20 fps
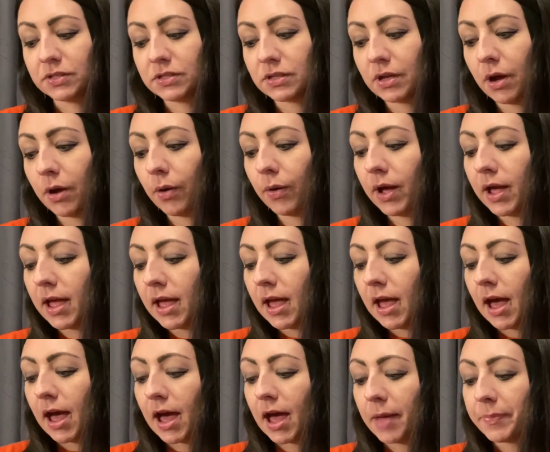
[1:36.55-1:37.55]
So
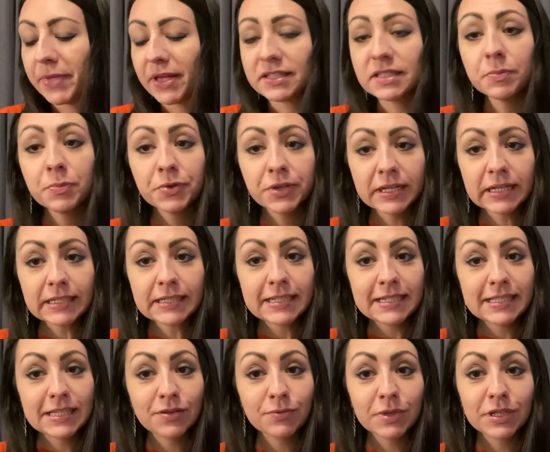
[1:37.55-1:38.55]
that's a pretty
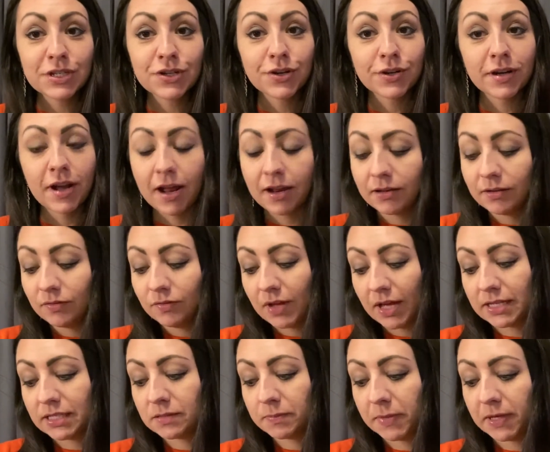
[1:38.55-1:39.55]
decent return on
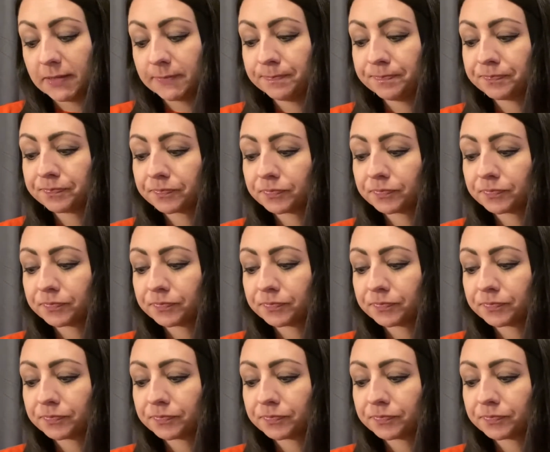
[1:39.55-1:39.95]
investment.